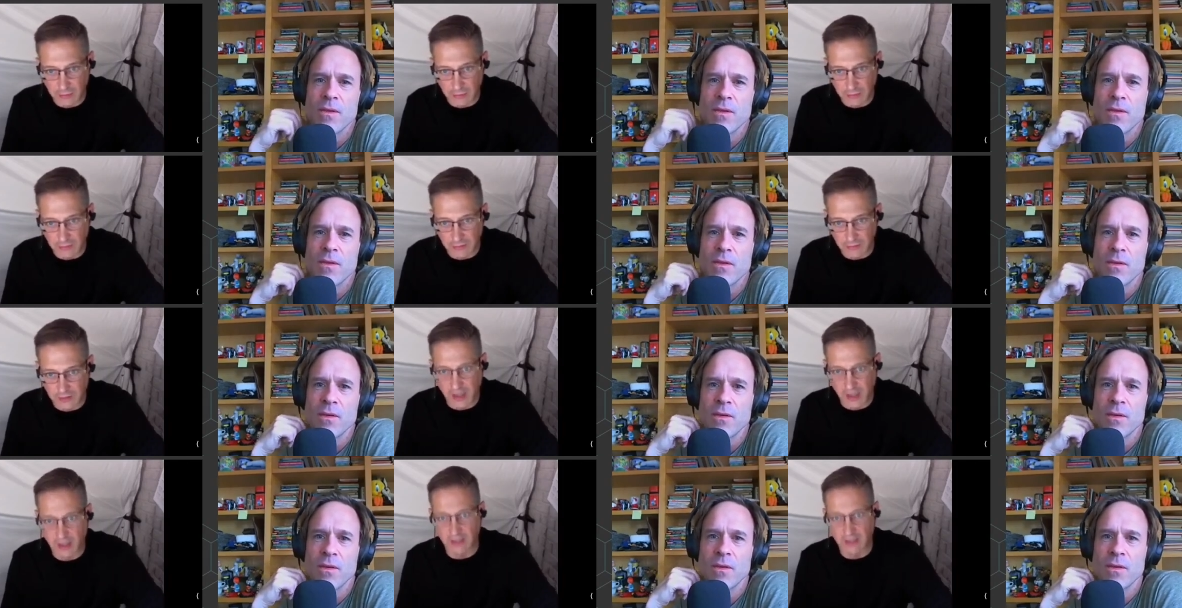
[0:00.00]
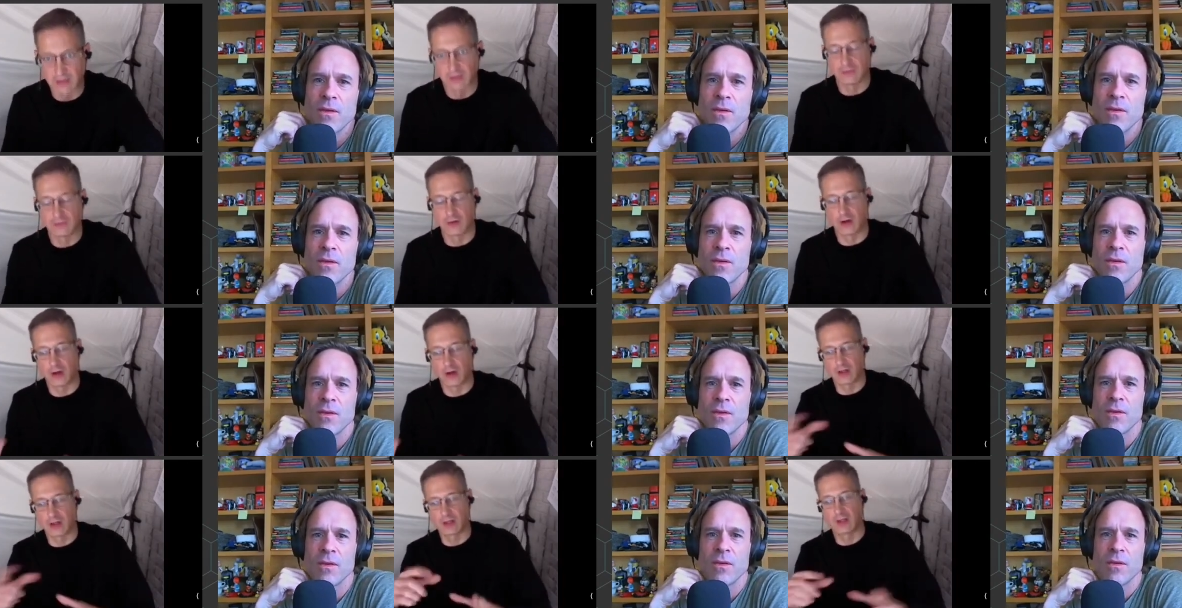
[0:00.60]
Speaker 1: I will design a
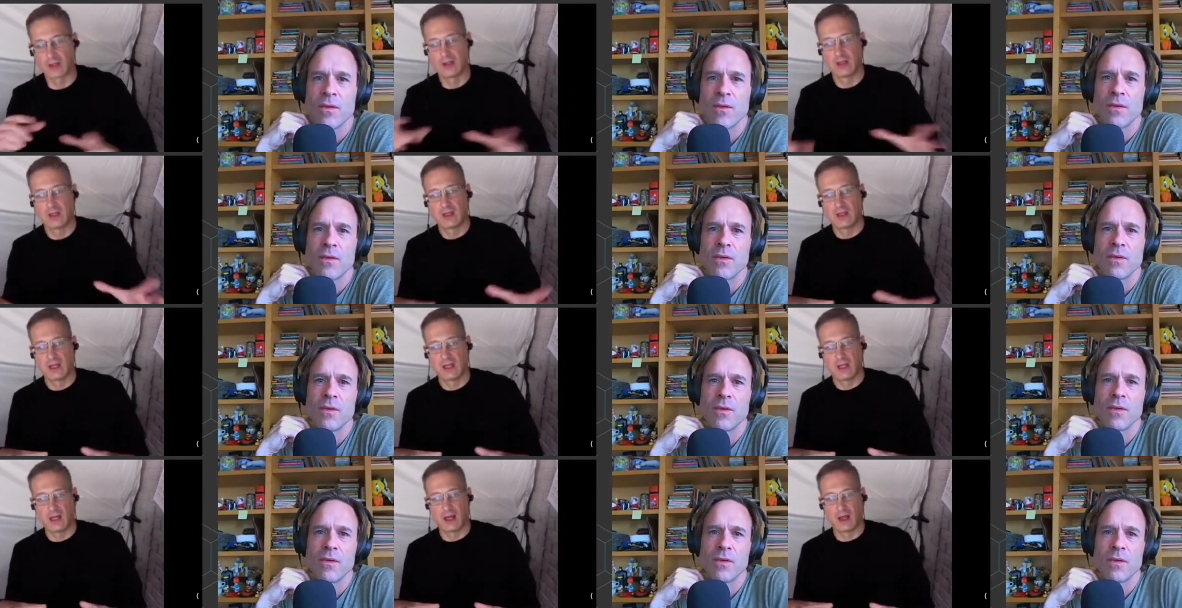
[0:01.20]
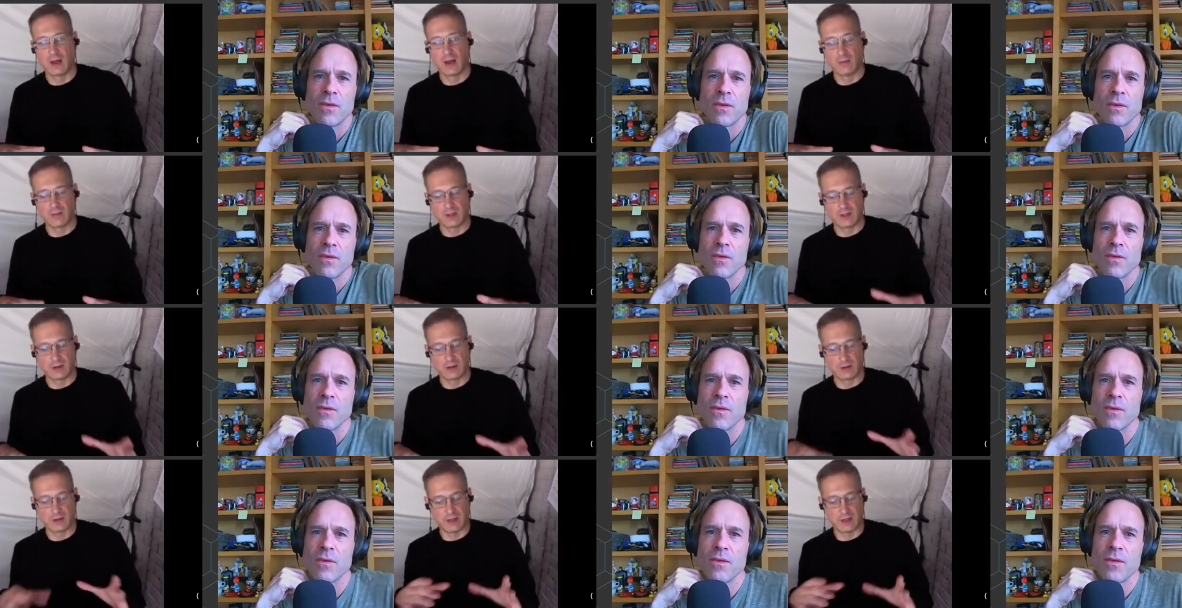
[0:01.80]
drawing
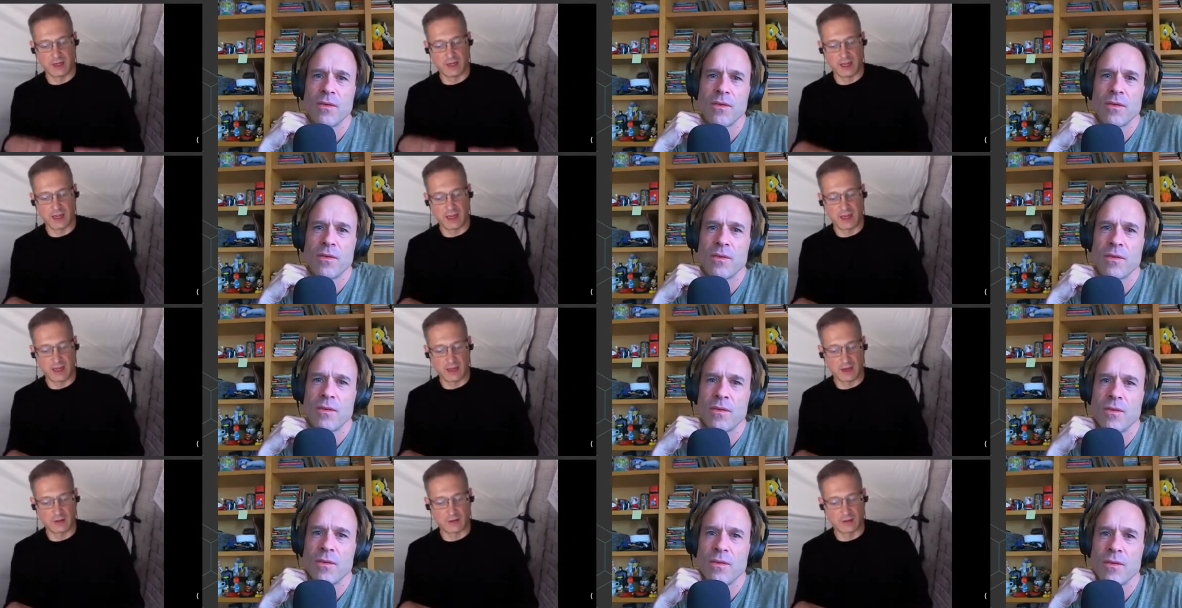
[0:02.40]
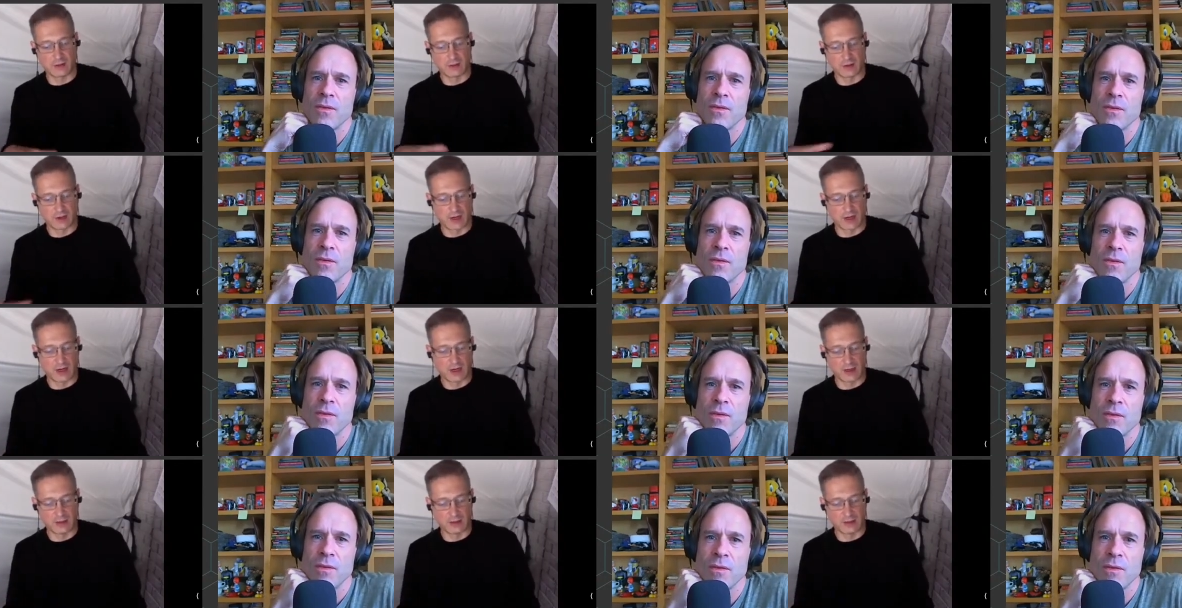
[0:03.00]
um, either in hand
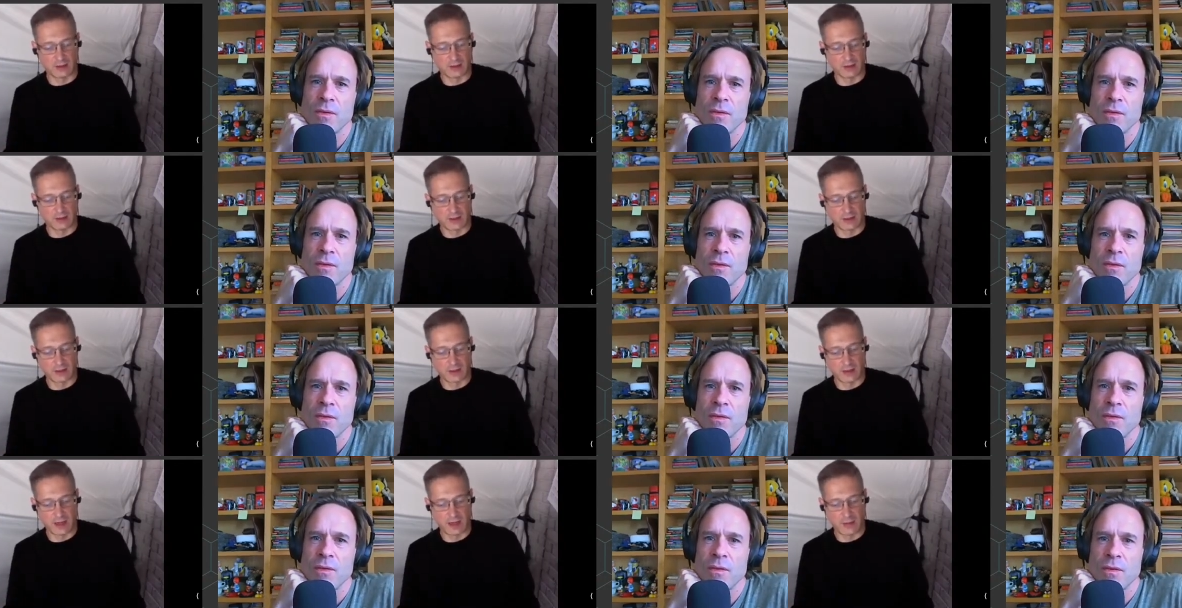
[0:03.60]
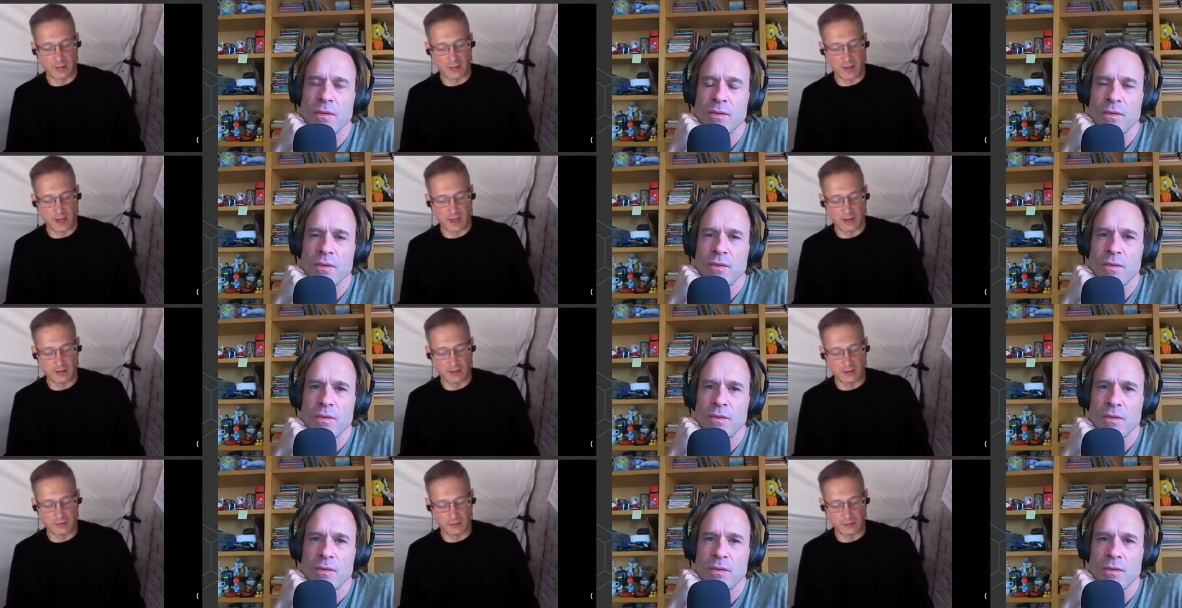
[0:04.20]
or on an
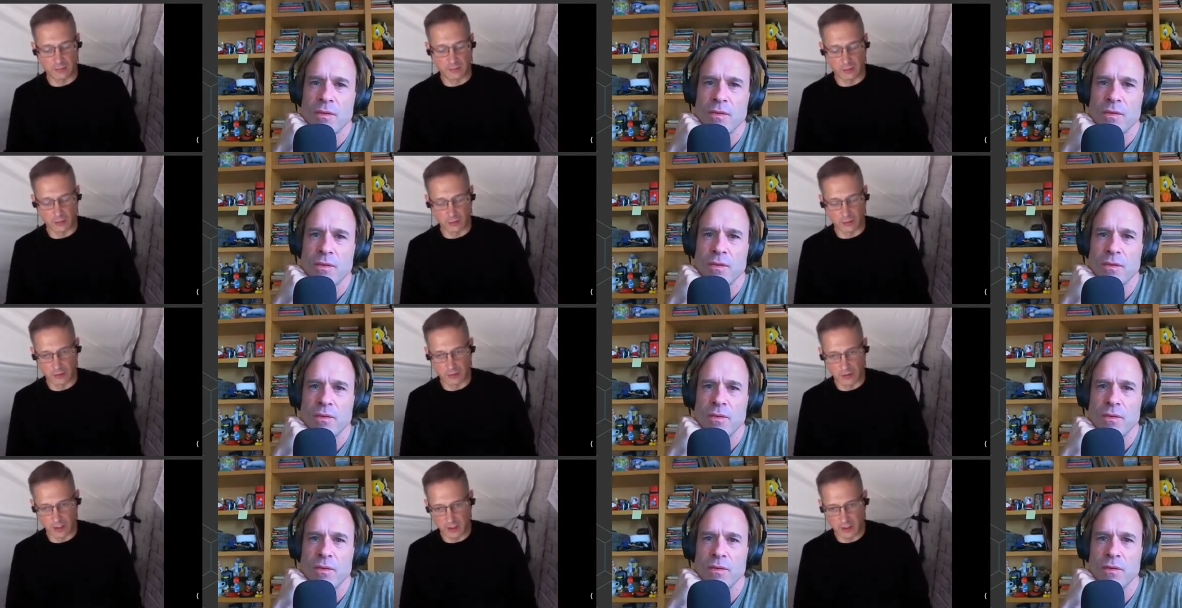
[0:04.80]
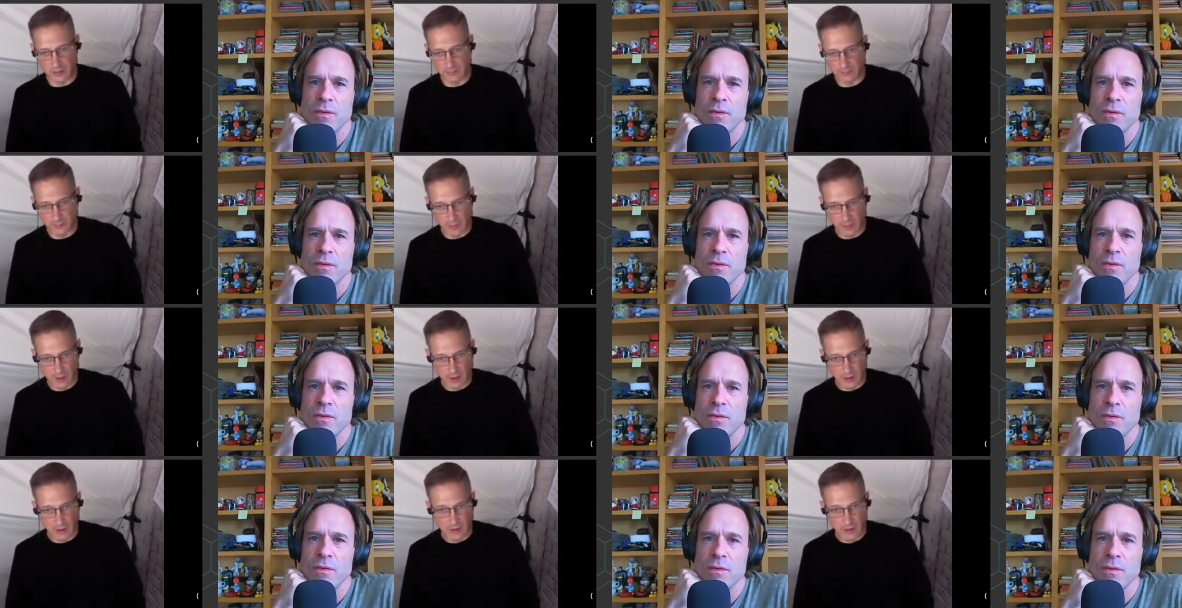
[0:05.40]
iPad using Procreate.